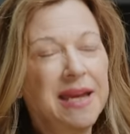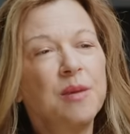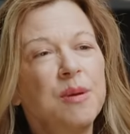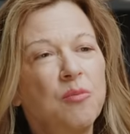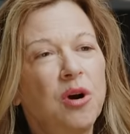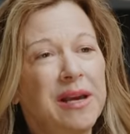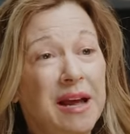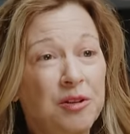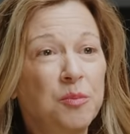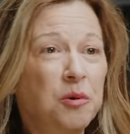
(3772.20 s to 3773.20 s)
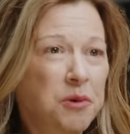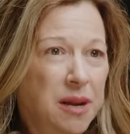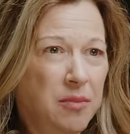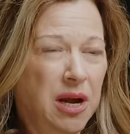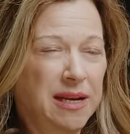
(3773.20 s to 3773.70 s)
I can be more accountable when
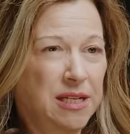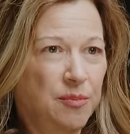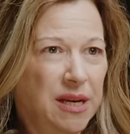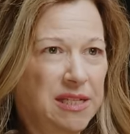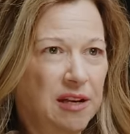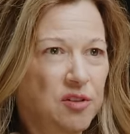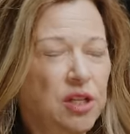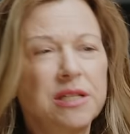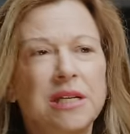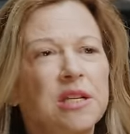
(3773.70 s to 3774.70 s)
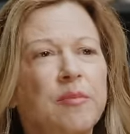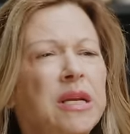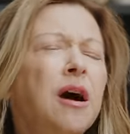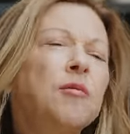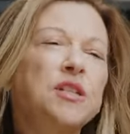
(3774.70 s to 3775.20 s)
I'm kind to myself. So that doesn't
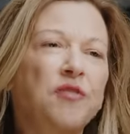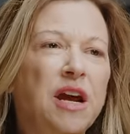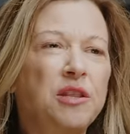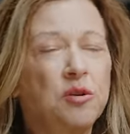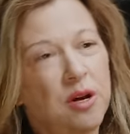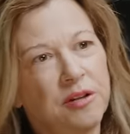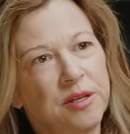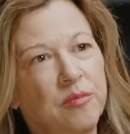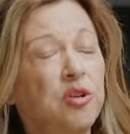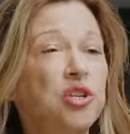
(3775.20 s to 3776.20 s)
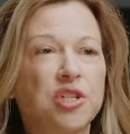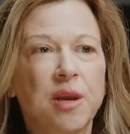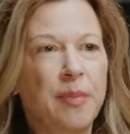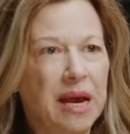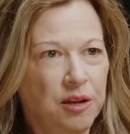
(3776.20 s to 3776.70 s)
mean, oh, it's fine that you called him, you just
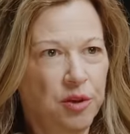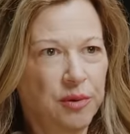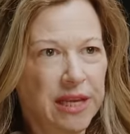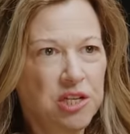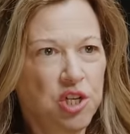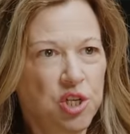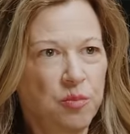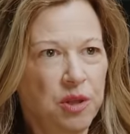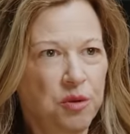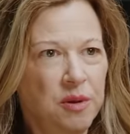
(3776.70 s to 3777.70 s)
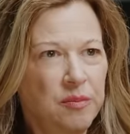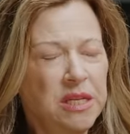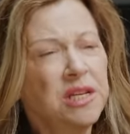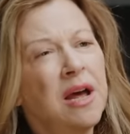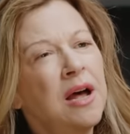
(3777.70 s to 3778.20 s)
get back in the relationship with him. It
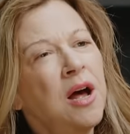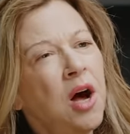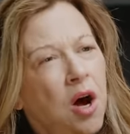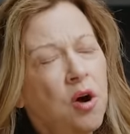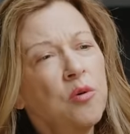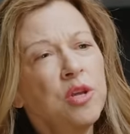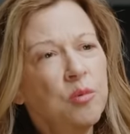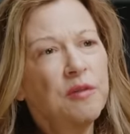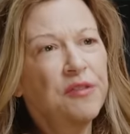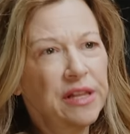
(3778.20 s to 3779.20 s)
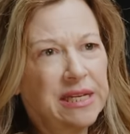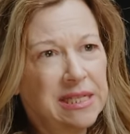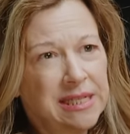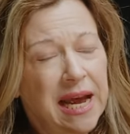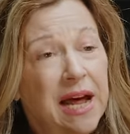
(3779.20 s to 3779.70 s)
means, oh, you were feeling
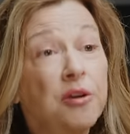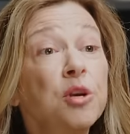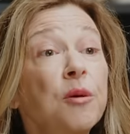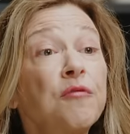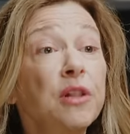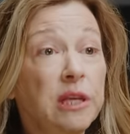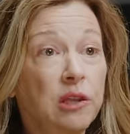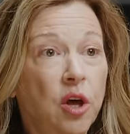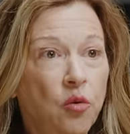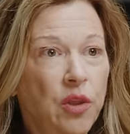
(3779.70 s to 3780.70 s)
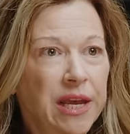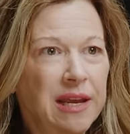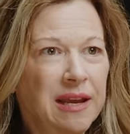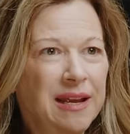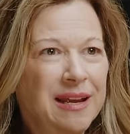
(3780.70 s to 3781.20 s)
sad, or you were feeling
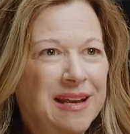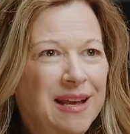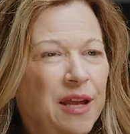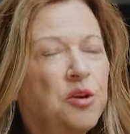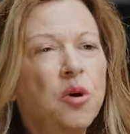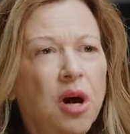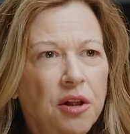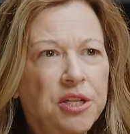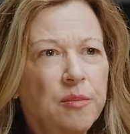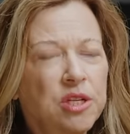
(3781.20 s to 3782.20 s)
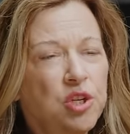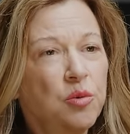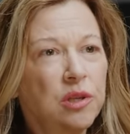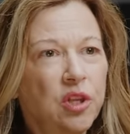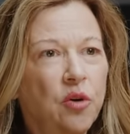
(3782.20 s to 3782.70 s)
lonely, and you called him because you
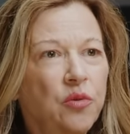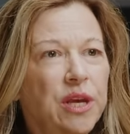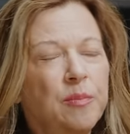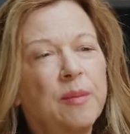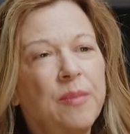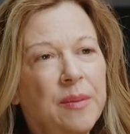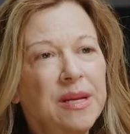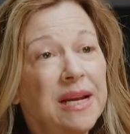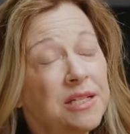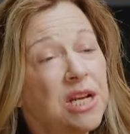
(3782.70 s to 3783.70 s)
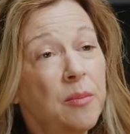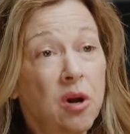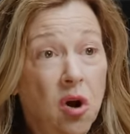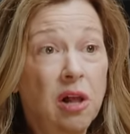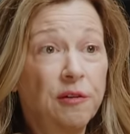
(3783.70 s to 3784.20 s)
were lonely, but maybe next time
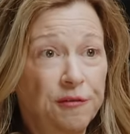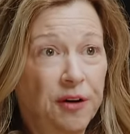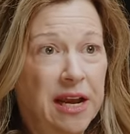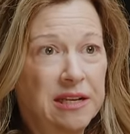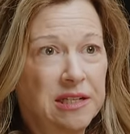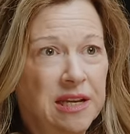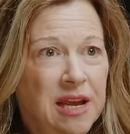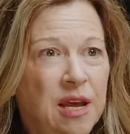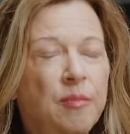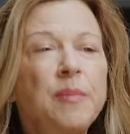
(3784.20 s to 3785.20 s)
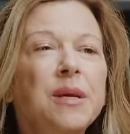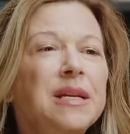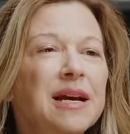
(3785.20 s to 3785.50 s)
I'll call a friend. Maybe